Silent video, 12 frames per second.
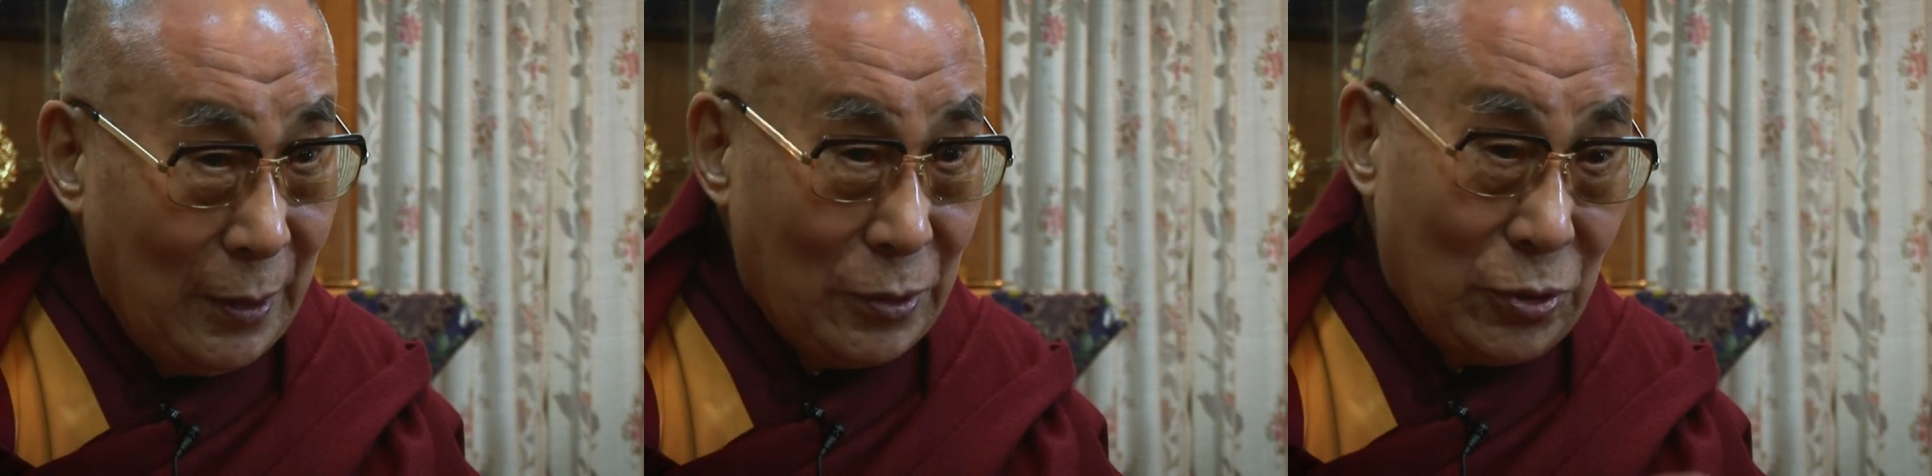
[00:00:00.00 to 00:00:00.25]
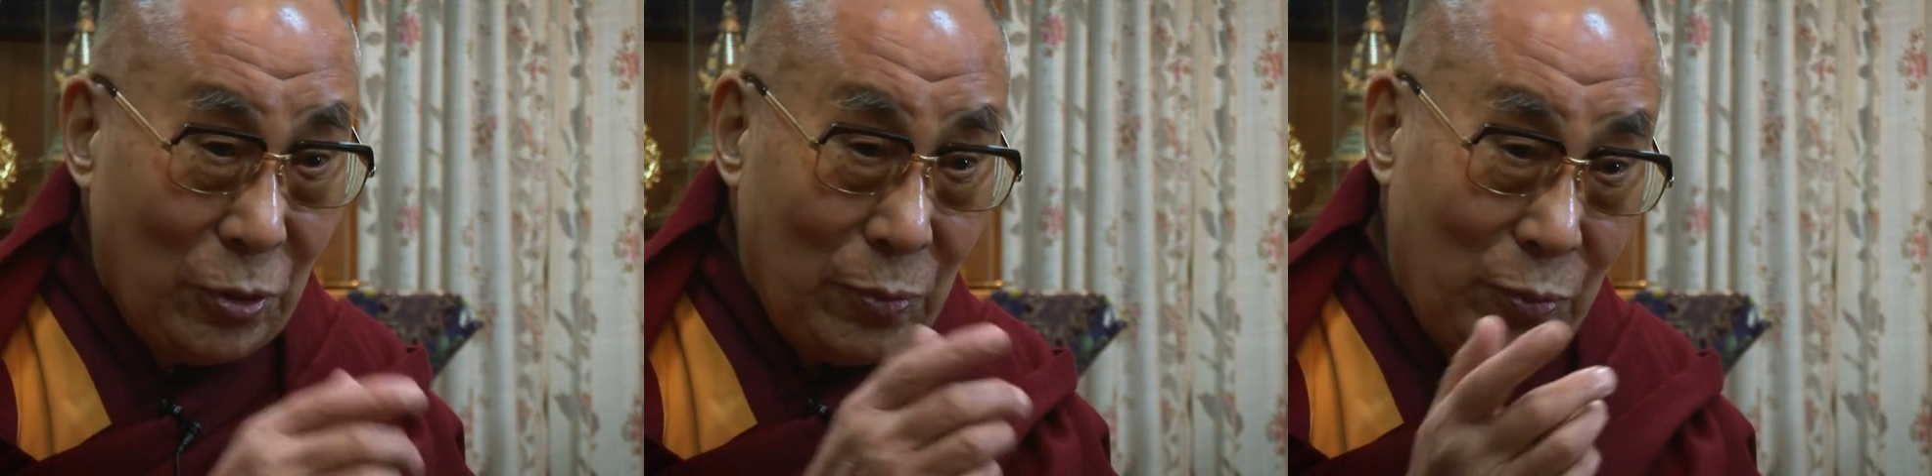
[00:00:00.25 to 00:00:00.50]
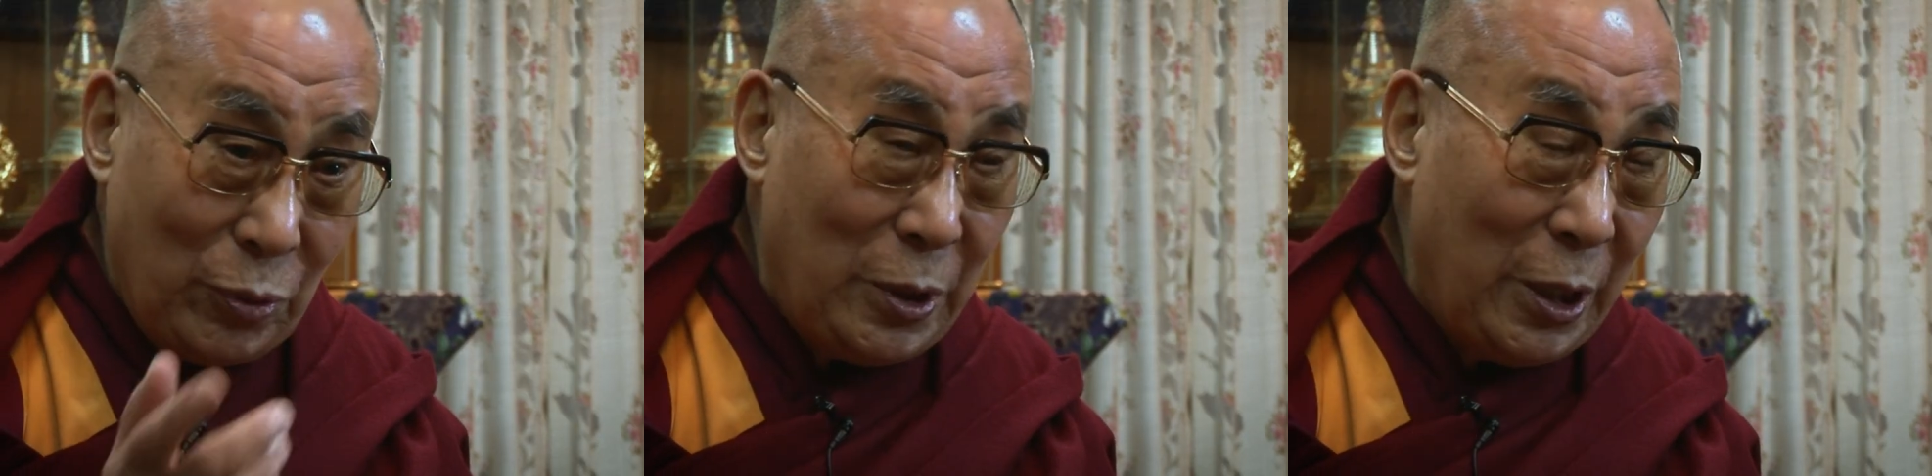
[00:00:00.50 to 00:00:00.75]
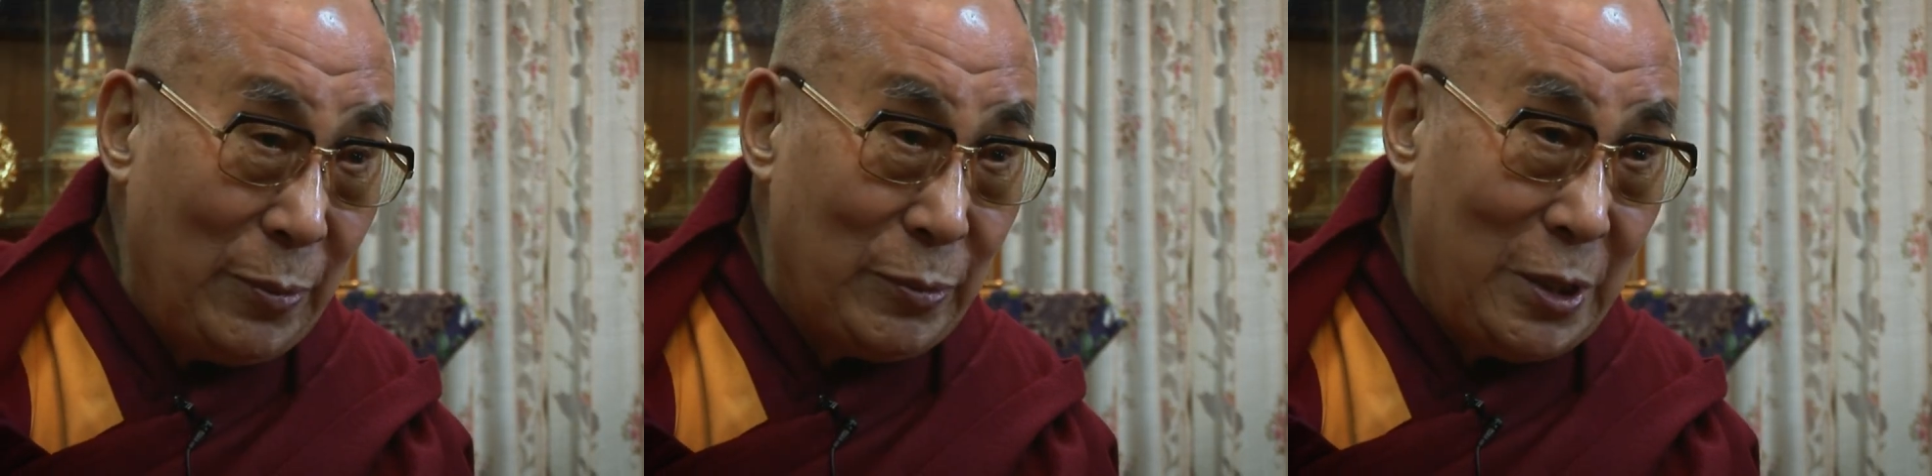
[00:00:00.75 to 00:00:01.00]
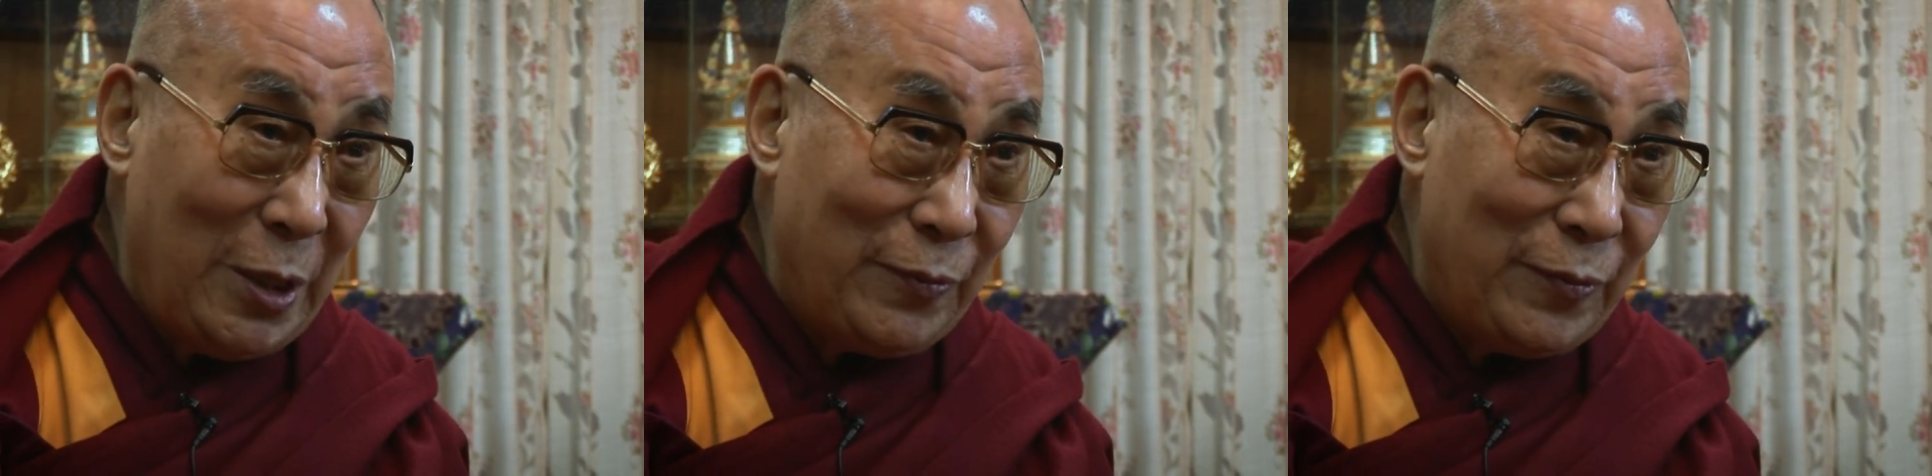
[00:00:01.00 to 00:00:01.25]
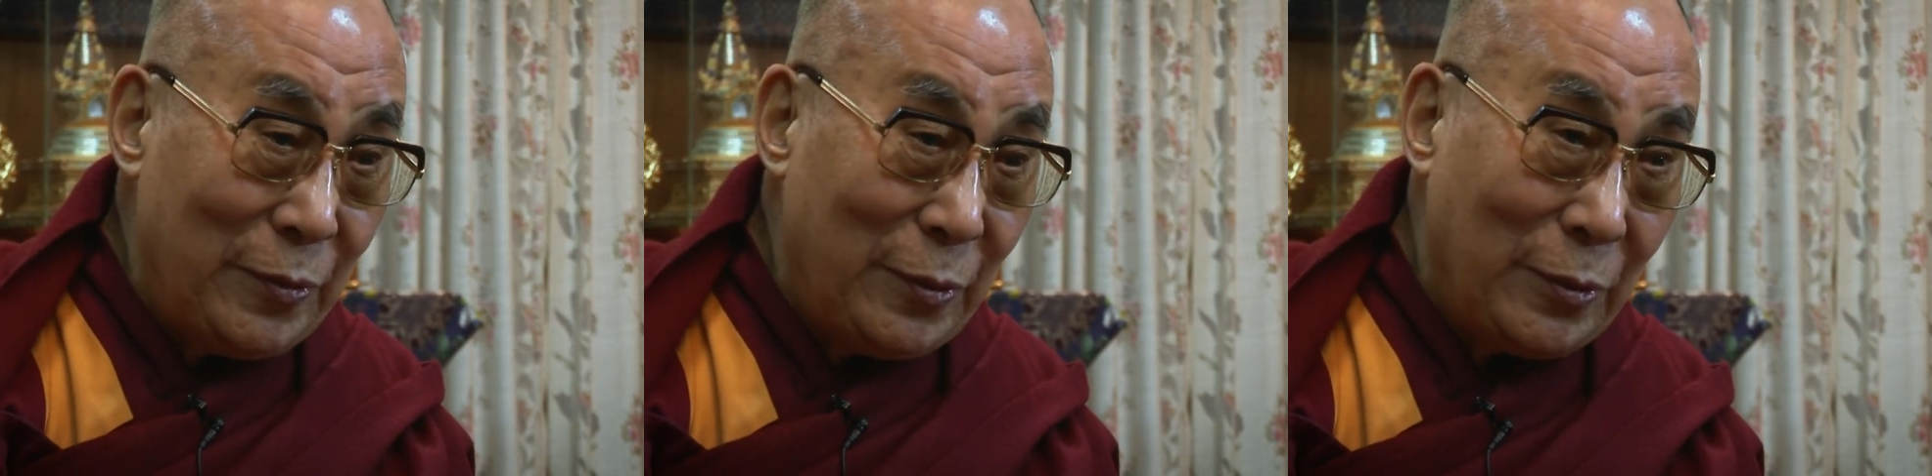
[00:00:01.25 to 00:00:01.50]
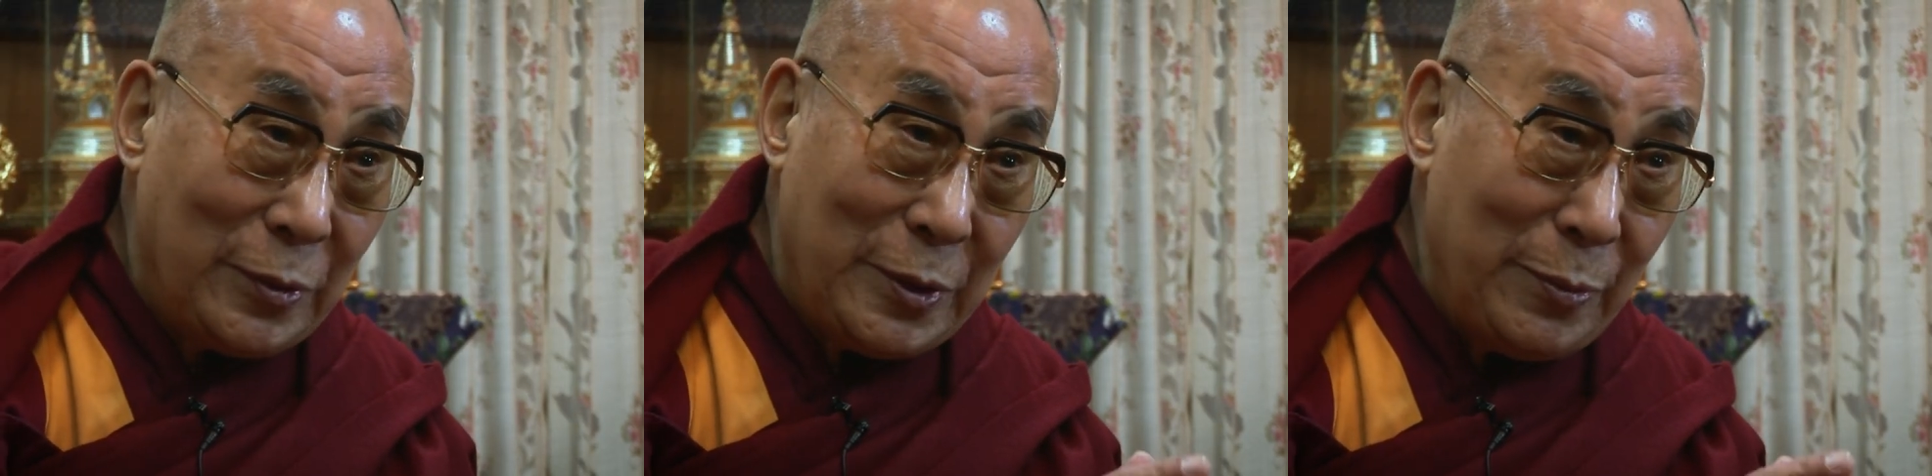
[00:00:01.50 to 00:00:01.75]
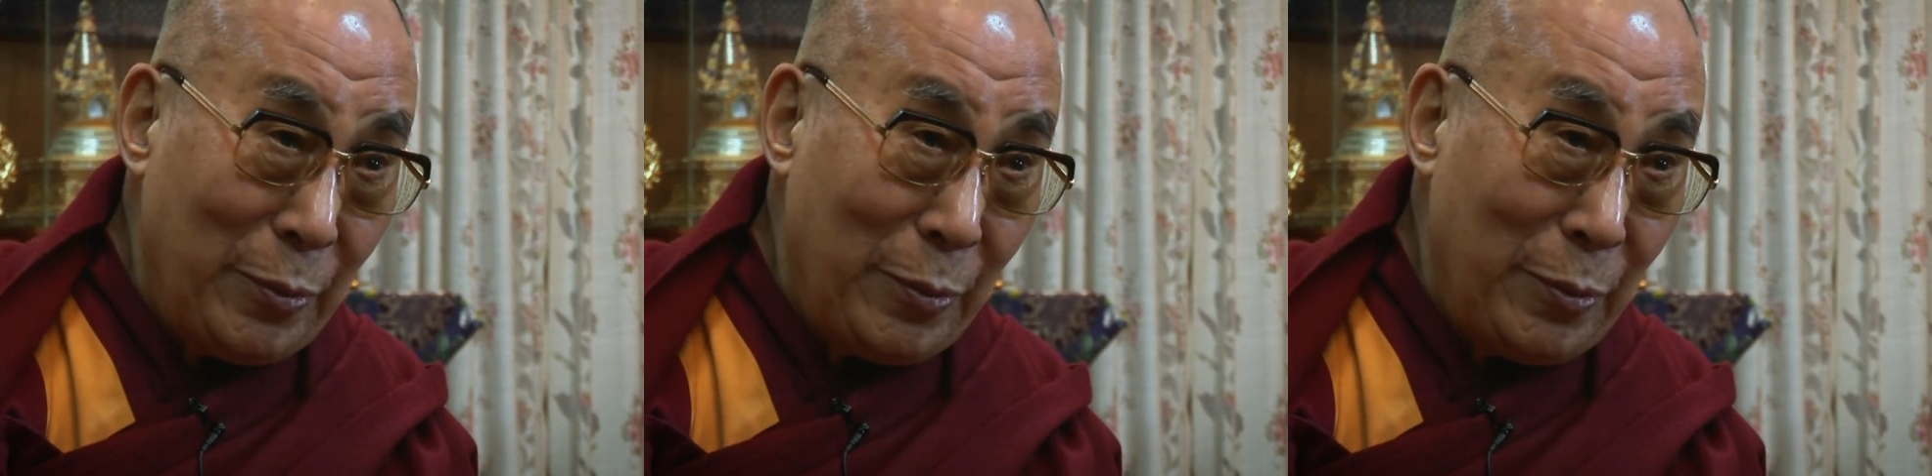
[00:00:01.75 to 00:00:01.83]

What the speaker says: So Buddha himself, you see,